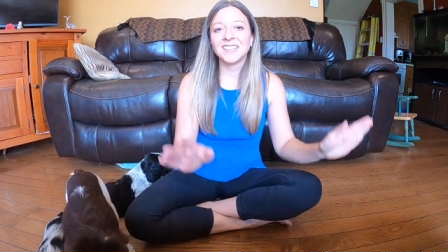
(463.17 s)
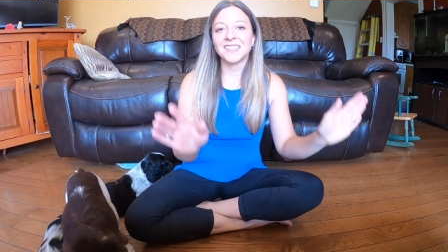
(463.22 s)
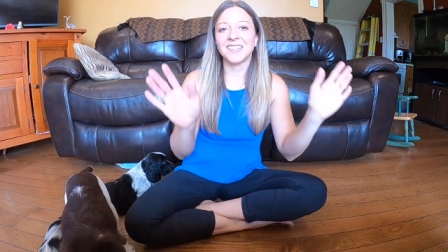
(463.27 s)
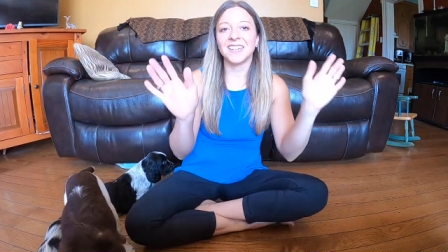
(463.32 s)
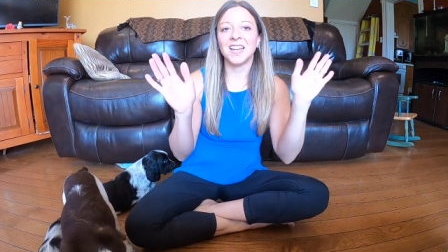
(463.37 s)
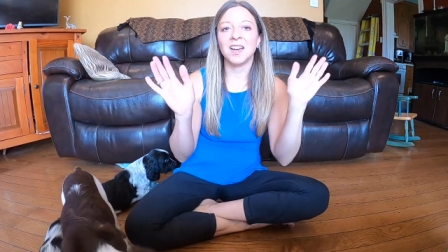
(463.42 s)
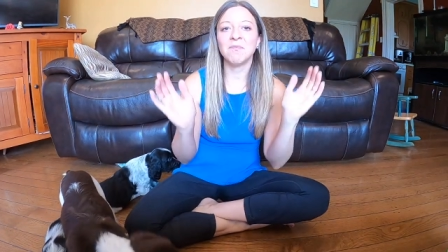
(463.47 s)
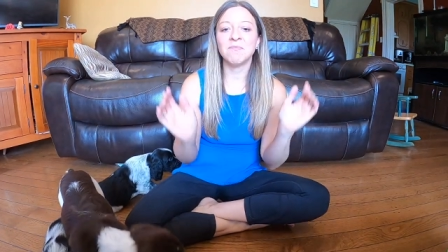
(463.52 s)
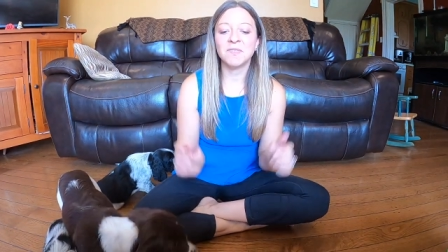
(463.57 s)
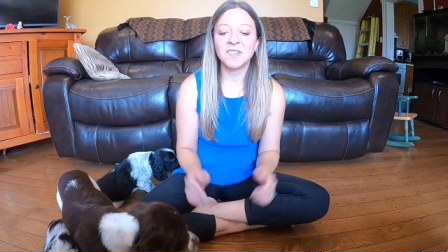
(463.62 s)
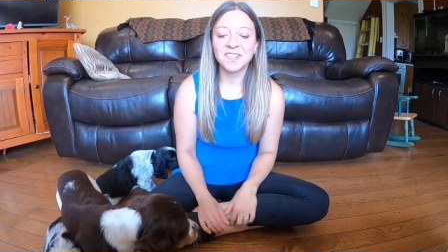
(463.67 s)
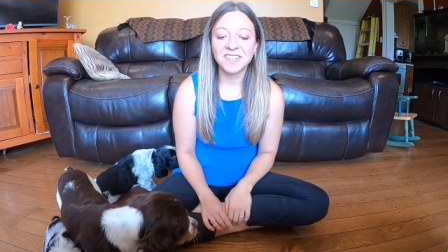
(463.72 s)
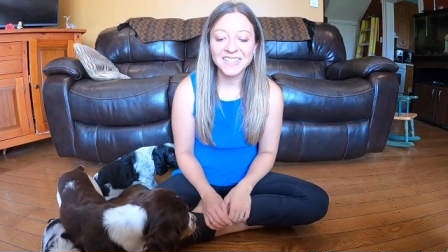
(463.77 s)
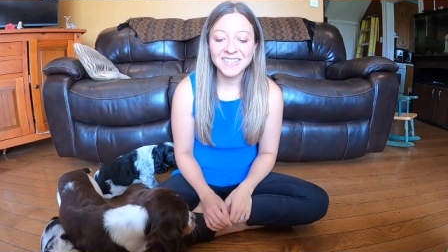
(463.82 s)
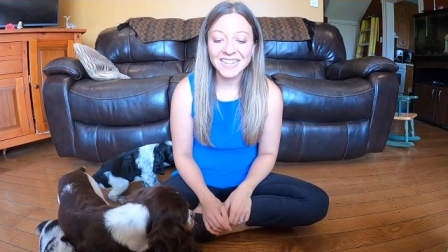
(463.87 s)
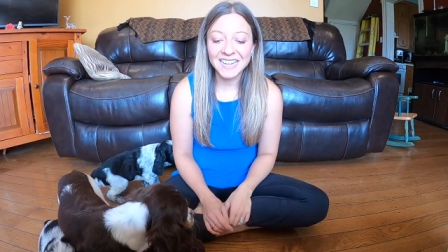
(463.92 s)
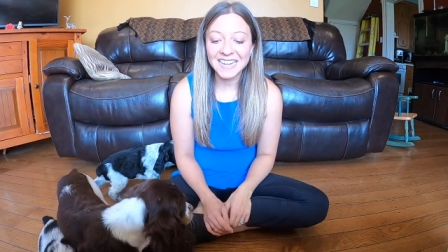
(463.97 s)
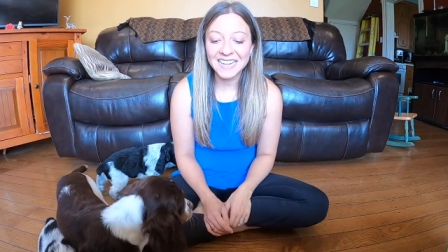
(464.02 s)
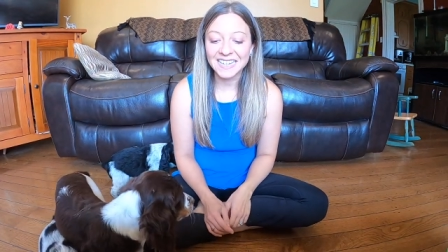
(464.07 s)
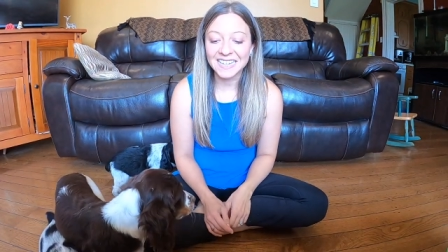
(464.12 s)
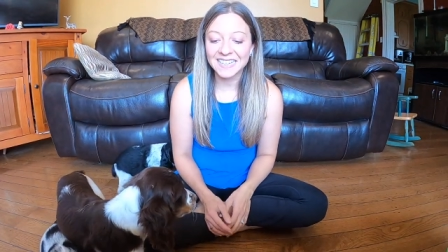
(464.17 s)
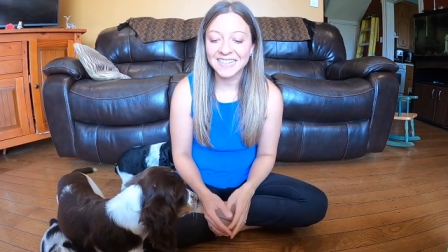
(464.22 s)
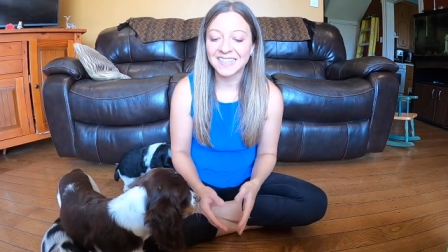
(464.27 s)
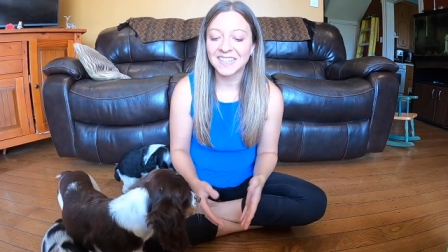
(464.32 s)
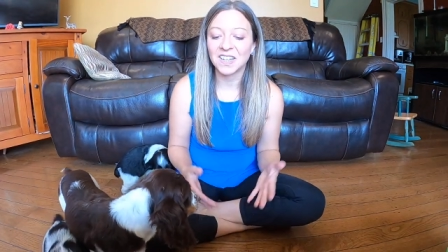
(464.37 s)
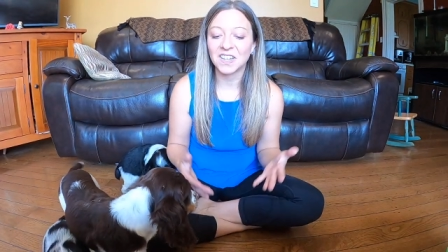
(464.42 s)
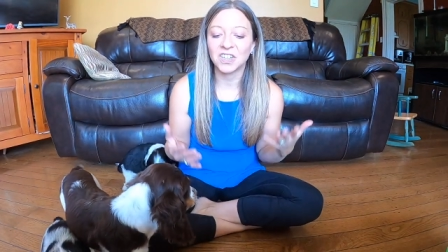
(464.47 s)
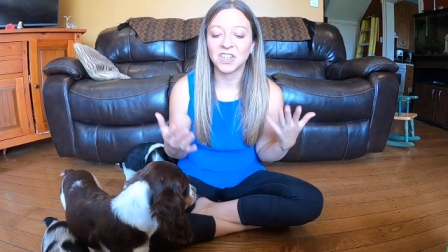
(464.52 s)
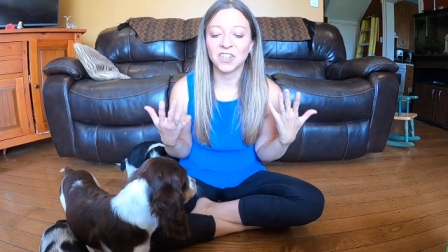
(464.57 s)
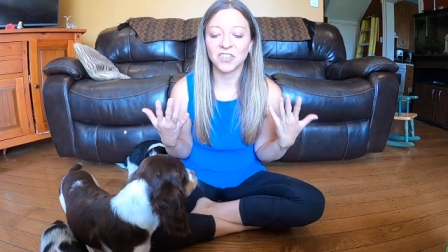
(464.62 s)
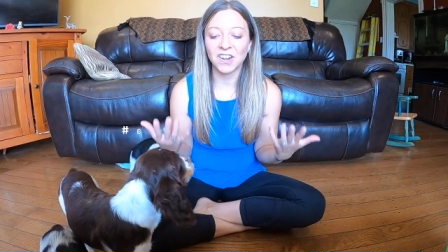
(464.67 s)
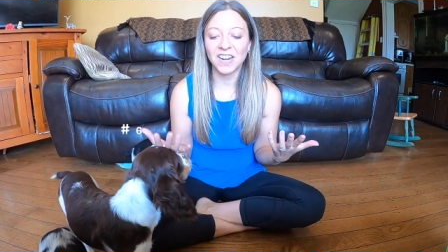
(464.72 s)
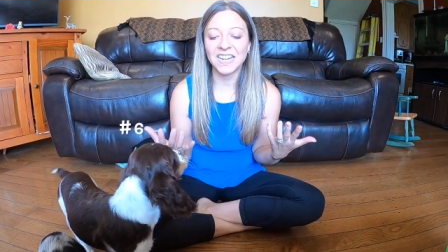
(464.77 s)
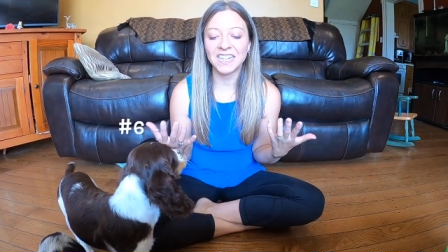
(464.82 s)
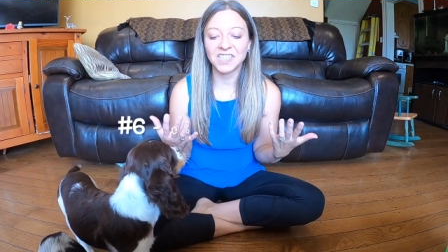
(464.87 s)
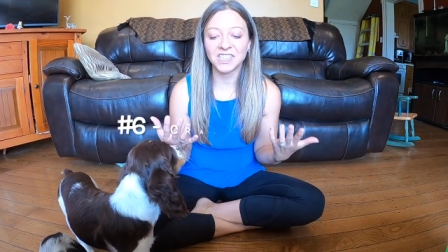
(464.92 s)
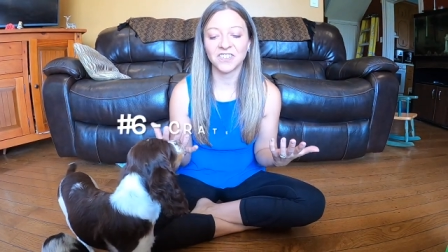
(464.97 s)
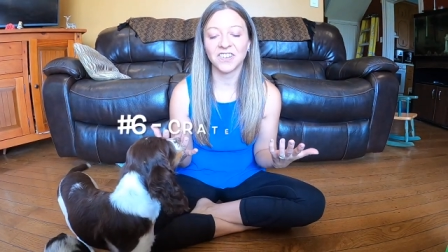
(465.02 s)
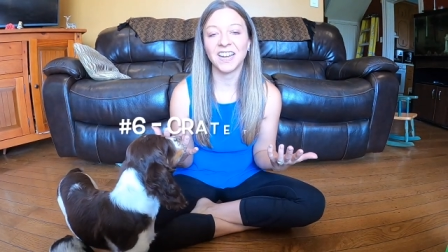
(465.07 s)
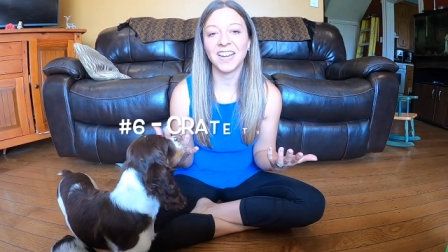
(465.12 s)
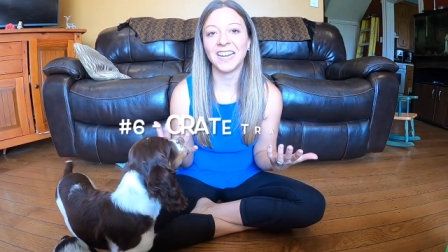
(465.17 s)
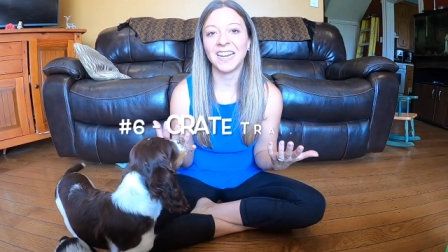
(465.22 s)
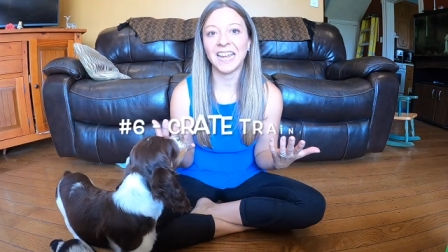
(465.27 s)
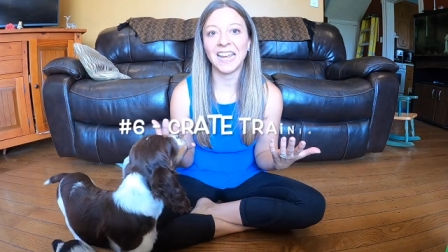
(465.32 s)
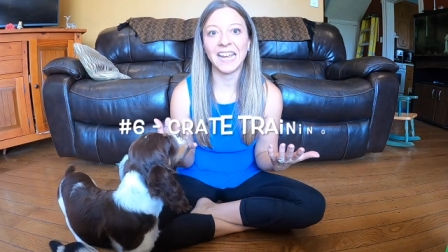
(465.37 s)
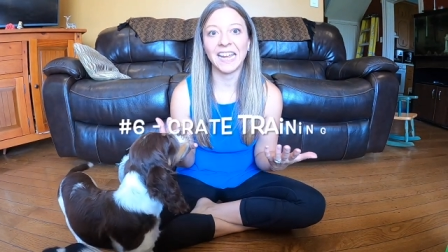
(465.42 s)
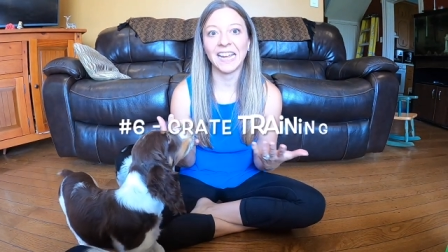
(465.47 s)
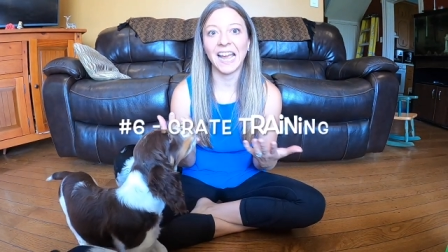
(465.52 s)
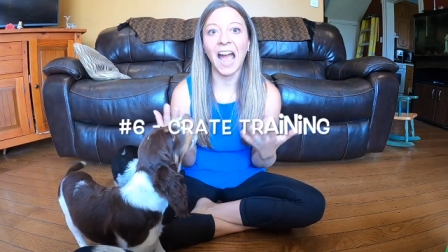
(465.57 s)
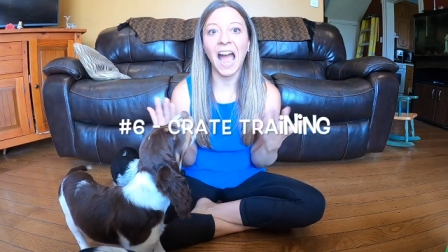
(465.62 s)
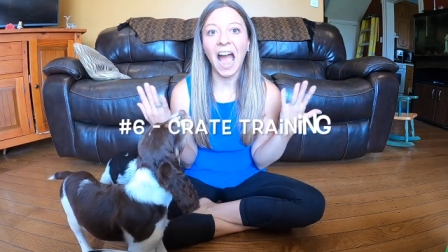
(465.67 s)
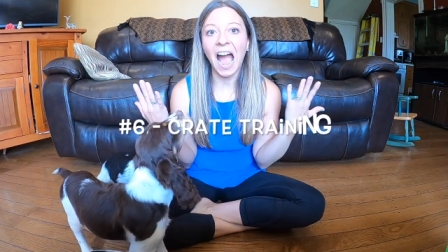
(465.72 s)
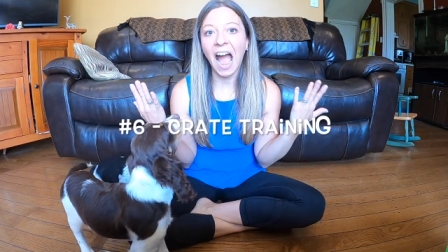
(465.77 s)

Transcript: So number six, crate training.